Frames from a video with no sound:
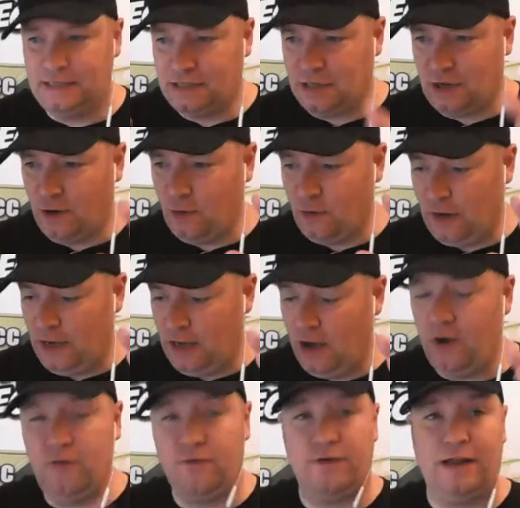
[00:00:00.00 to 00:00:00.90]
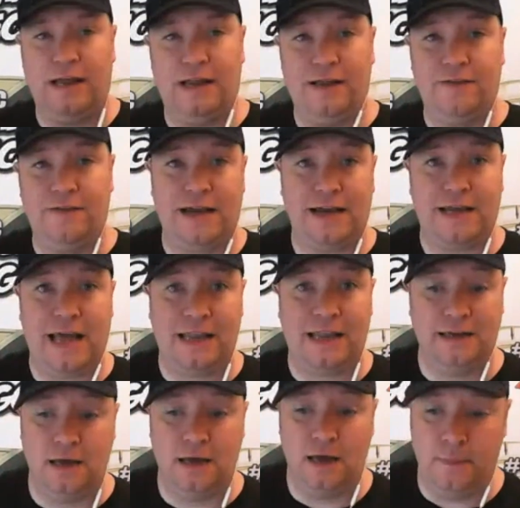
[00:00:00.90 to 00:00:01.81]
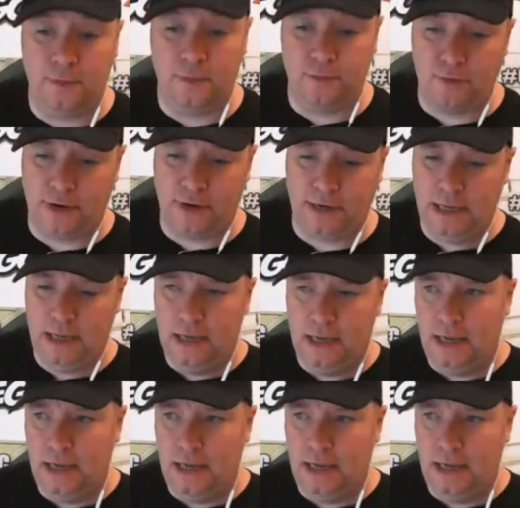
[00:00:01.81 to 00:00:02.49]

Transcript: So hopefully I'll have that calendar up and running